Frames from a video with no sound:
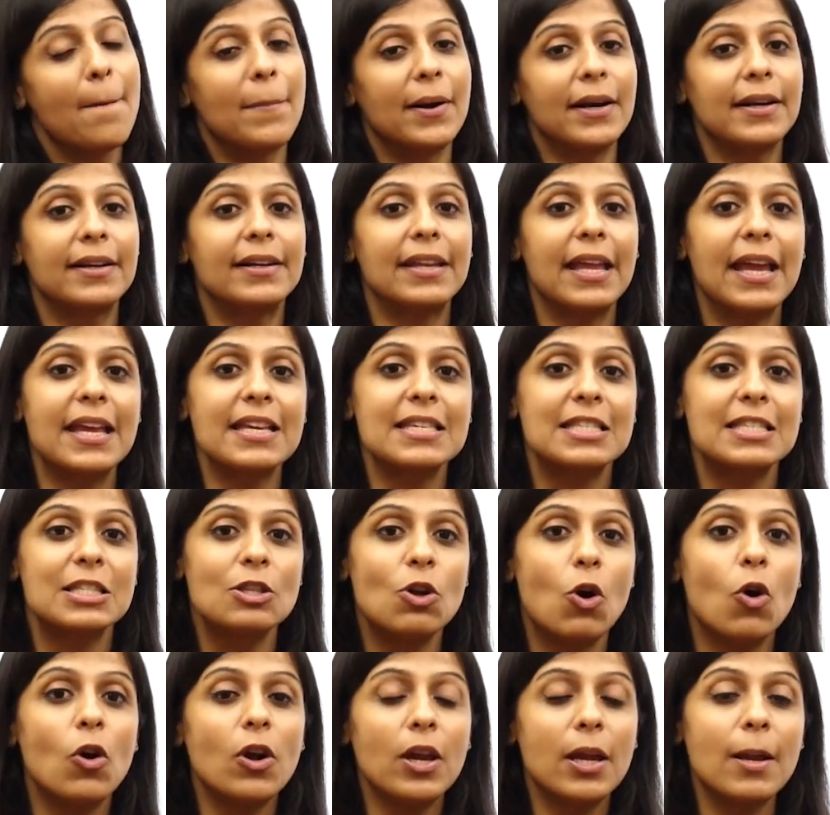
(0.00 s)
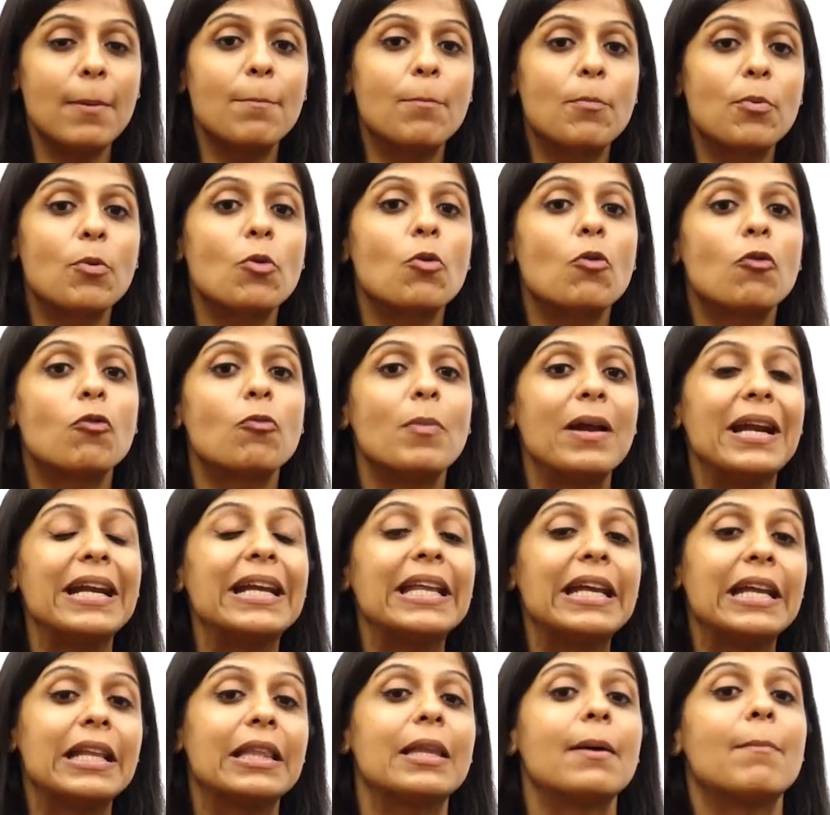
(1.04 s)
but there's no
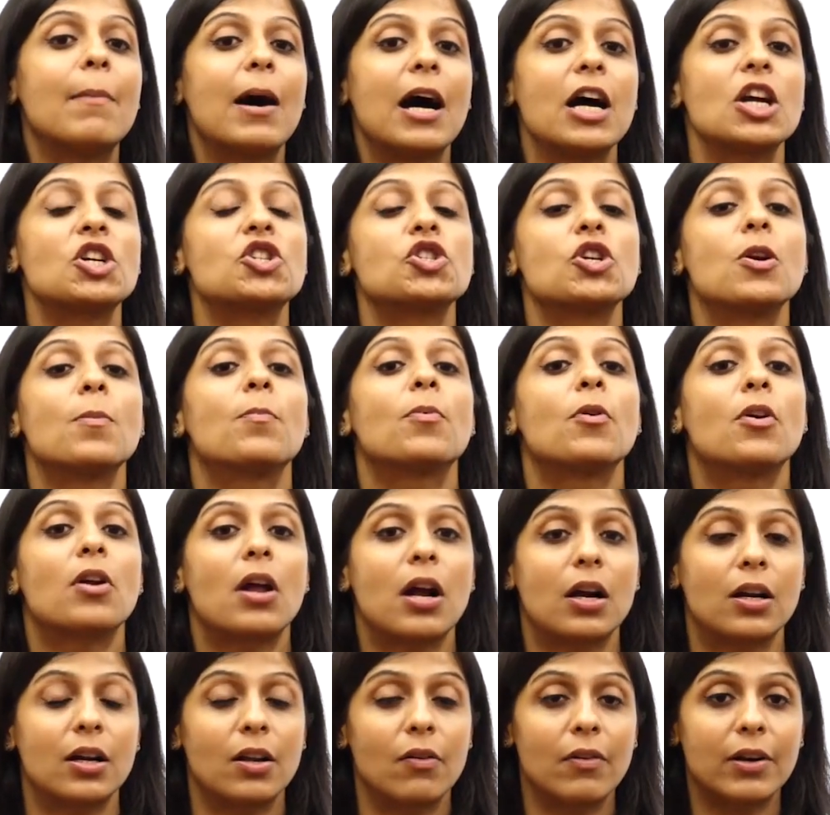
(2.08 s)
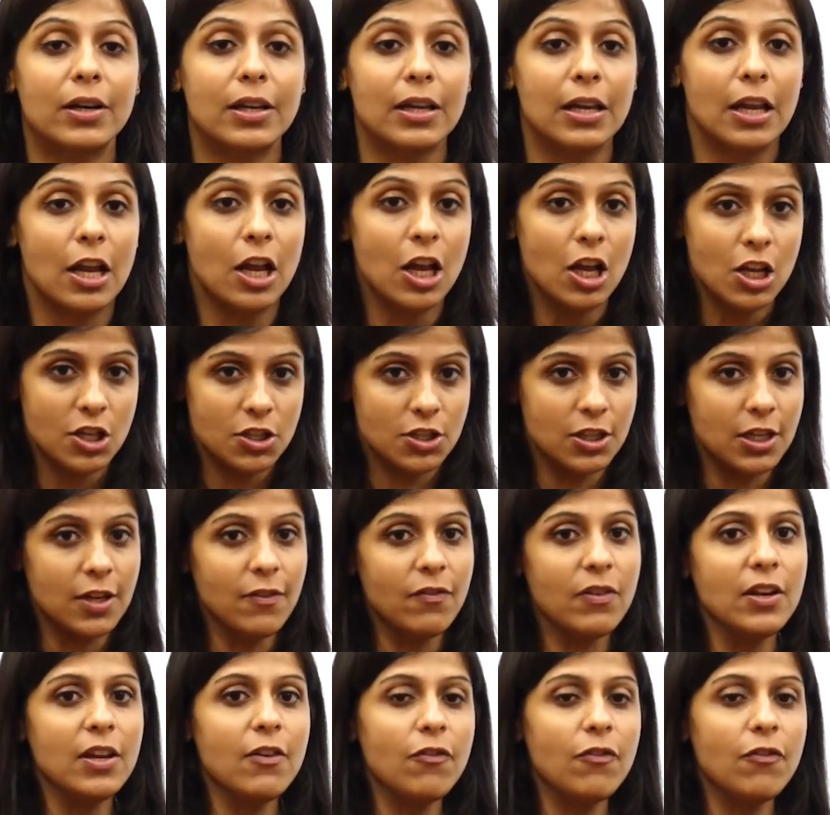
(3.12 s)
improvement in the marginal productivity. So even